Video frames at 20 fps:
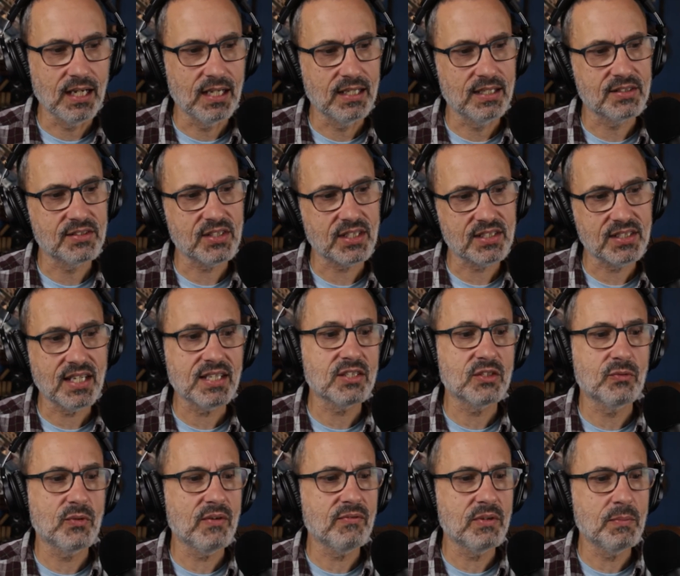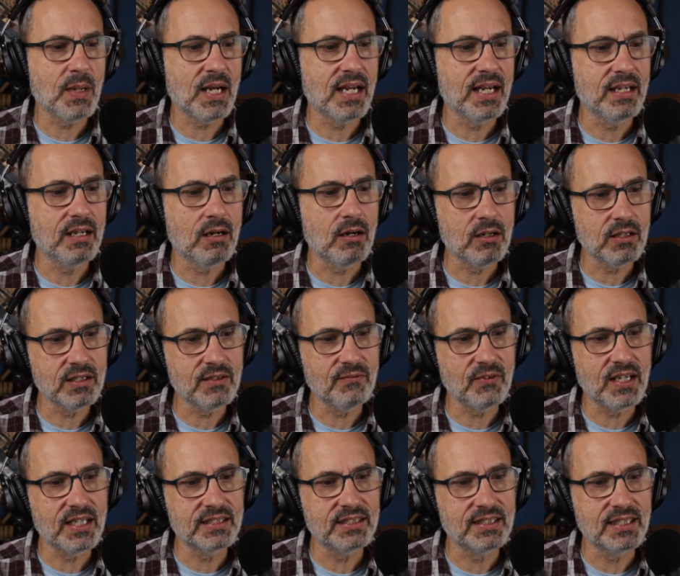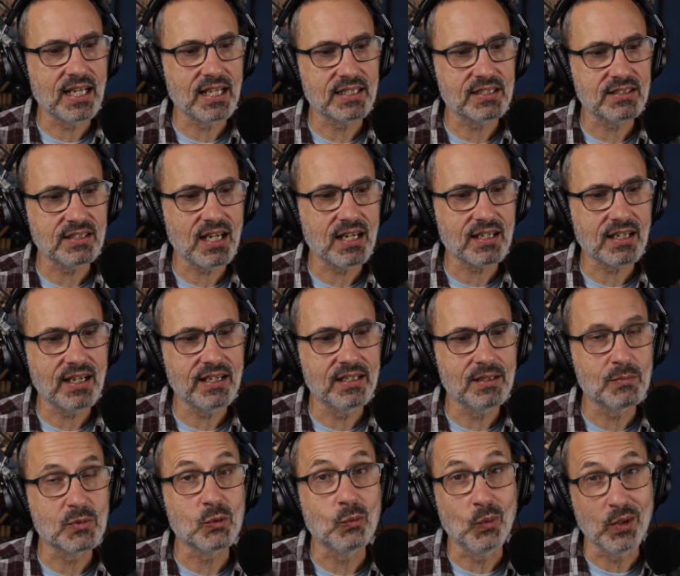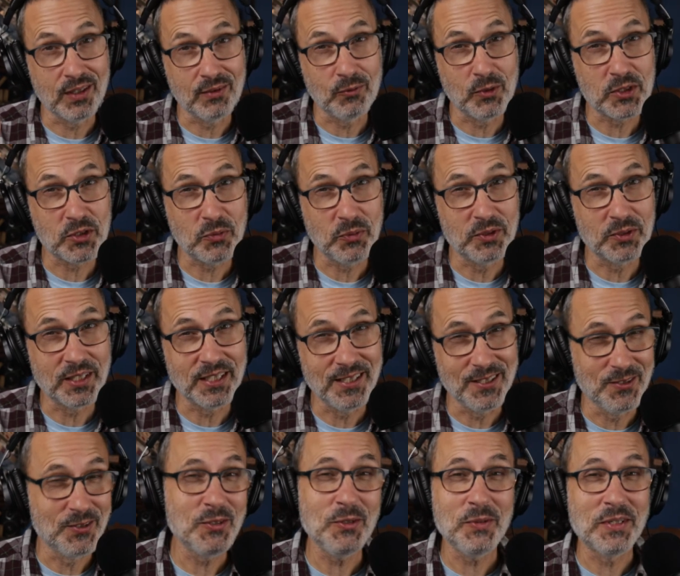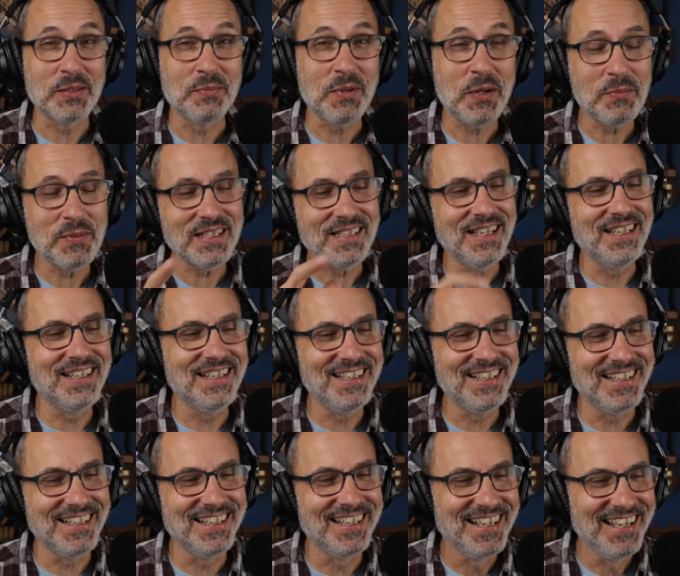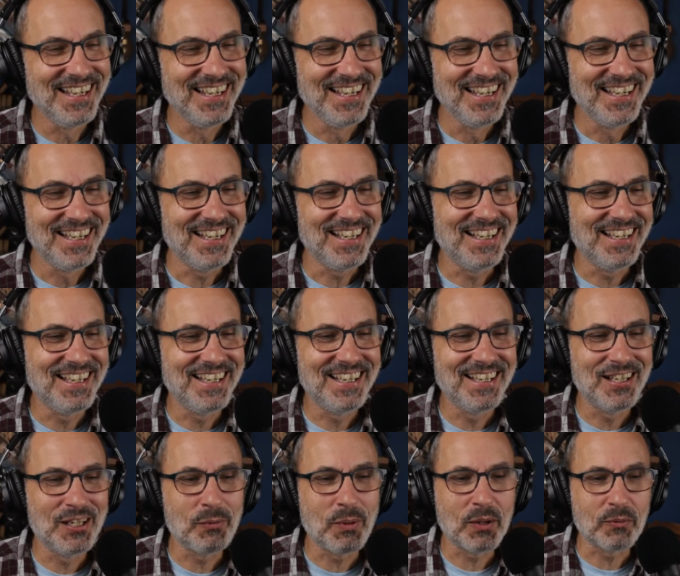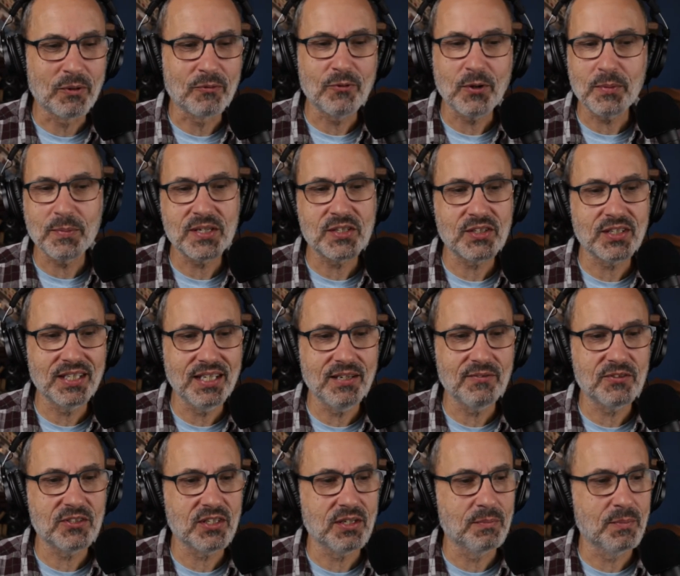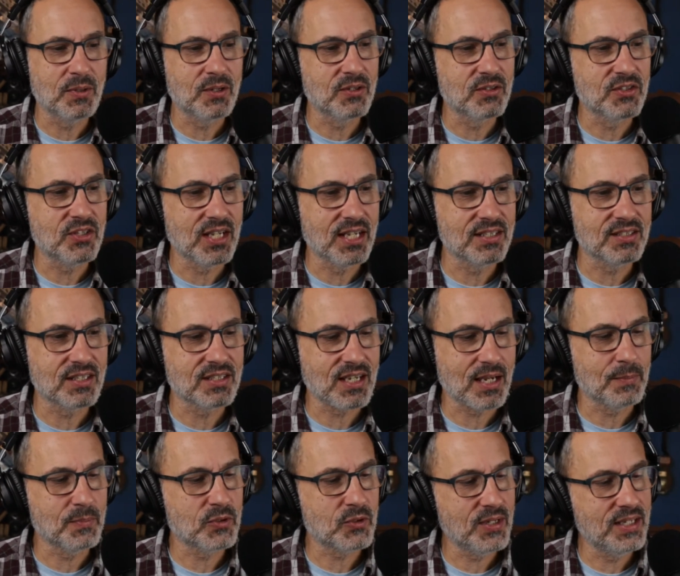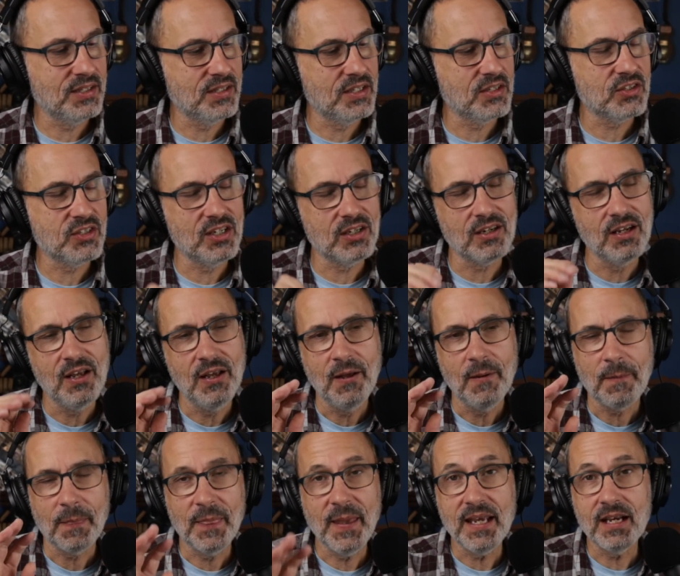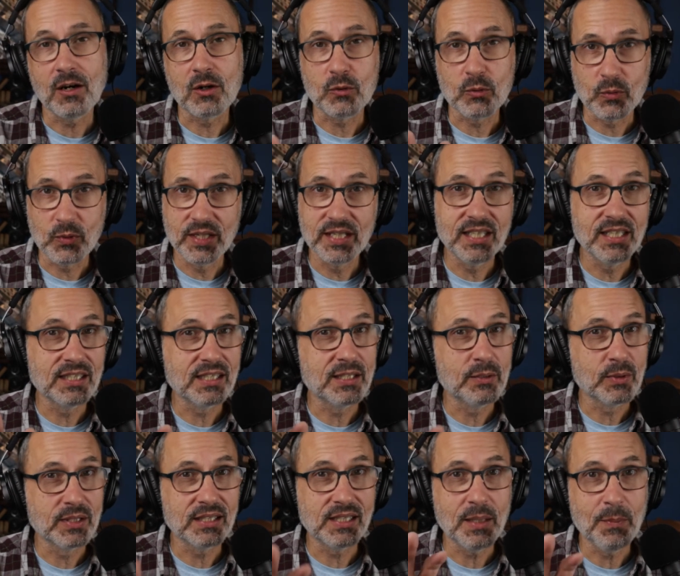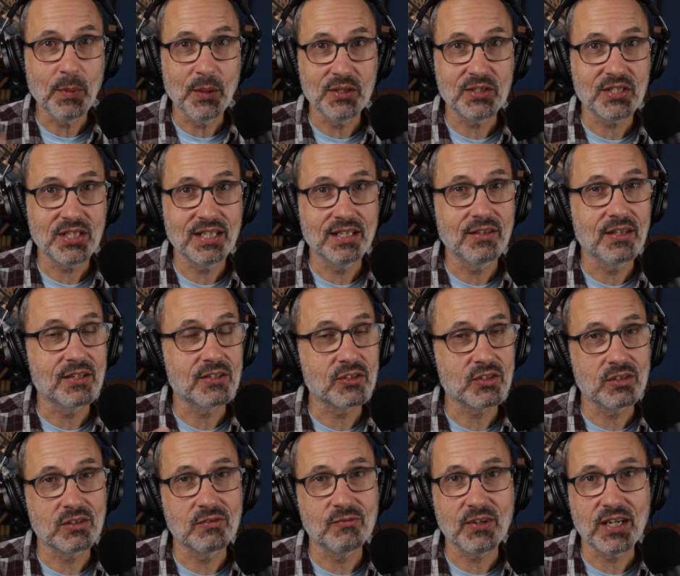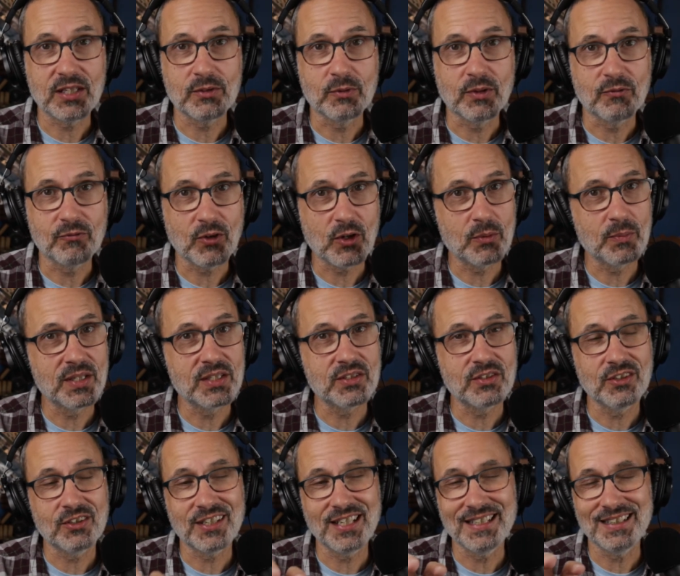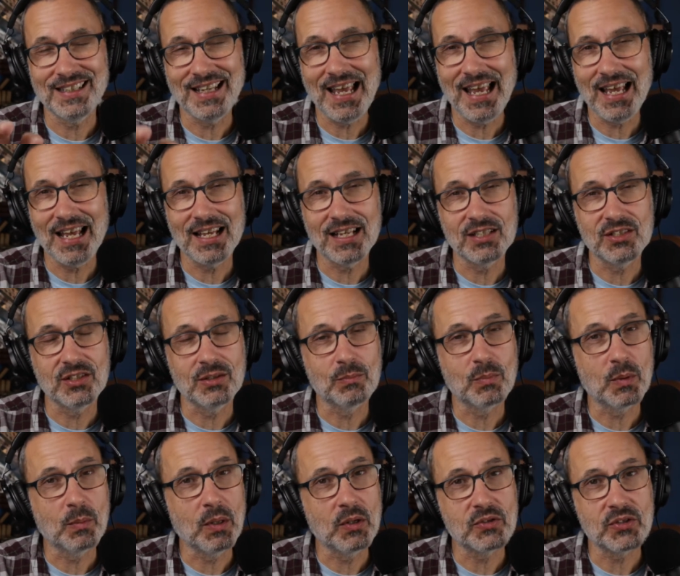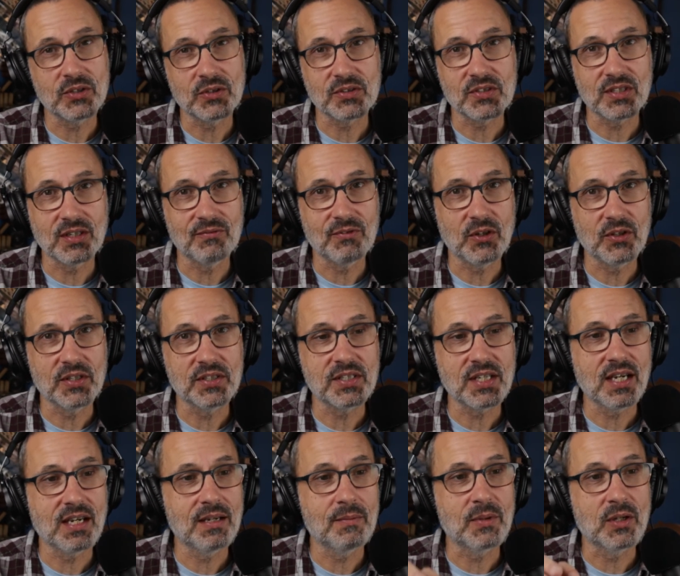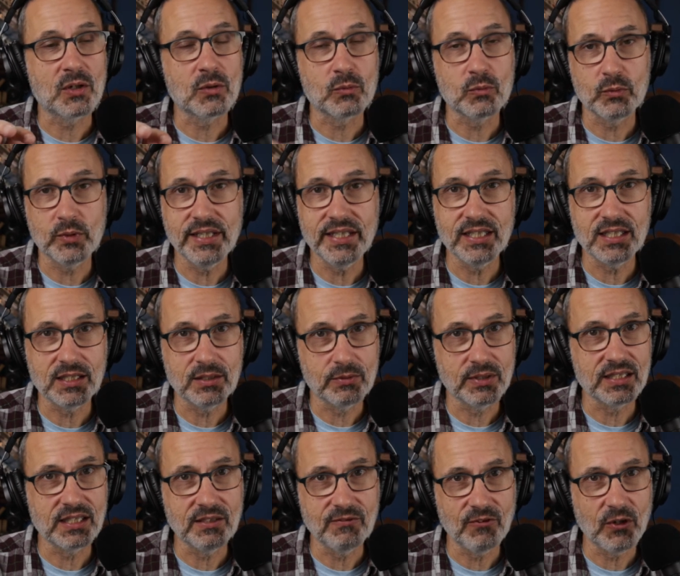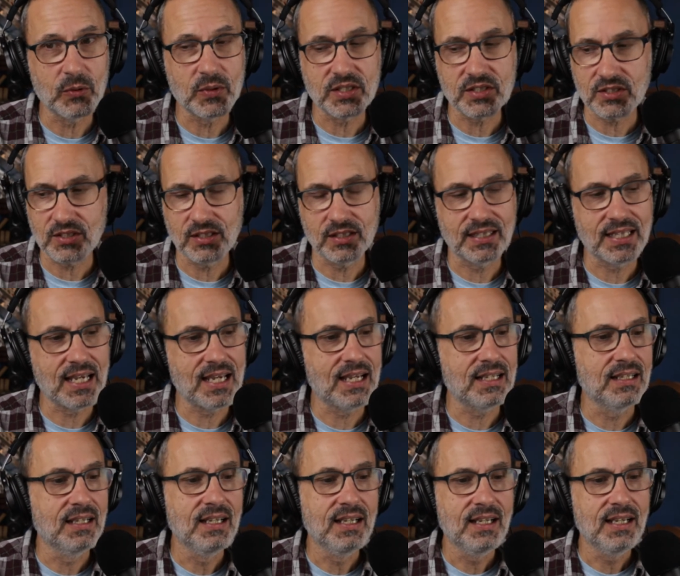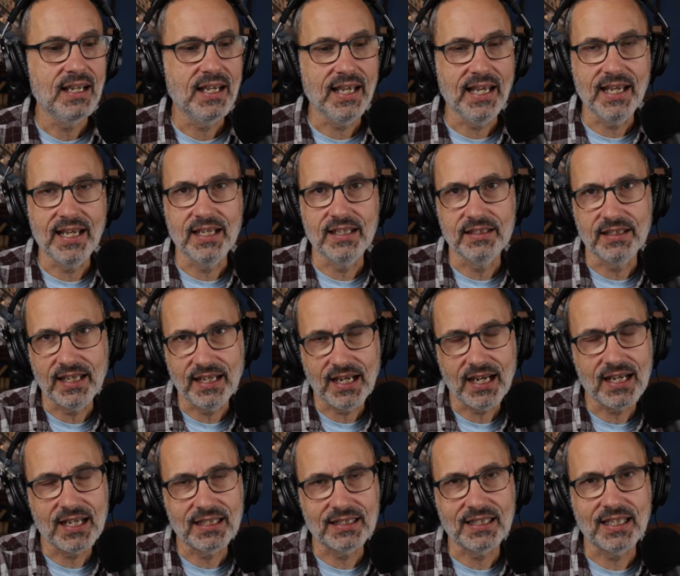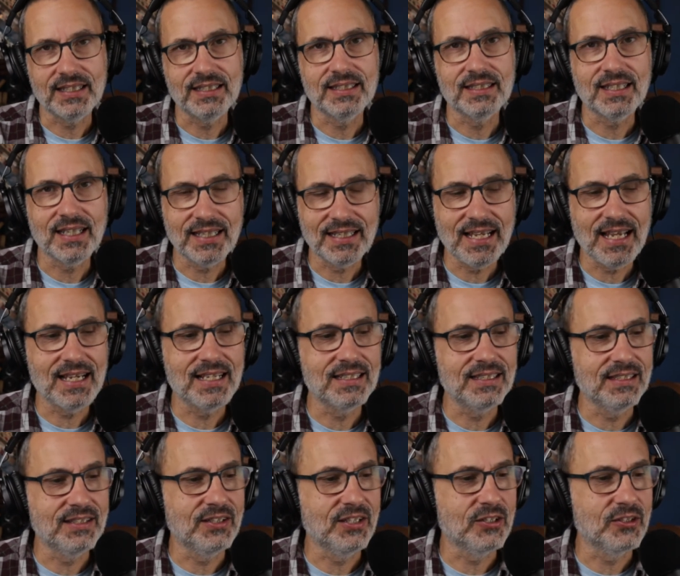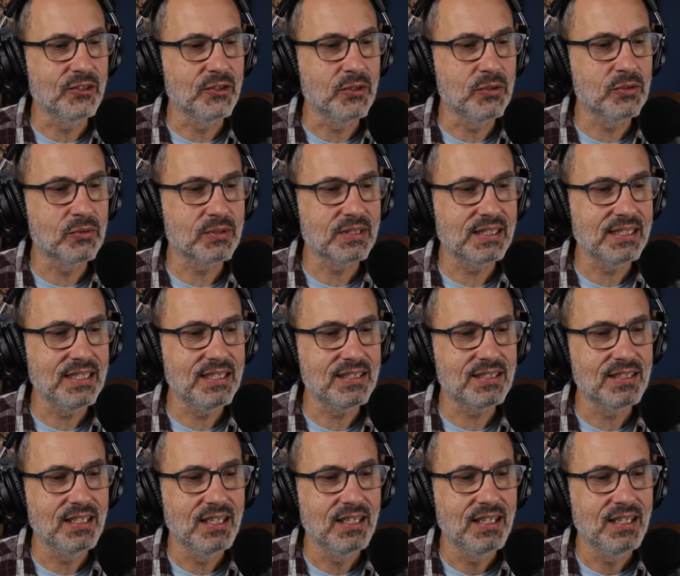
Success driven by hard to find and out of stock items, one of which we'll get into in a moment. While refurbished gifts emerged as a top trend this year, they are really, really pushing their certified refurbished. You're getting ads and promotional stuff all the time. They're really, really focused on that, and they highlight it again in their news release.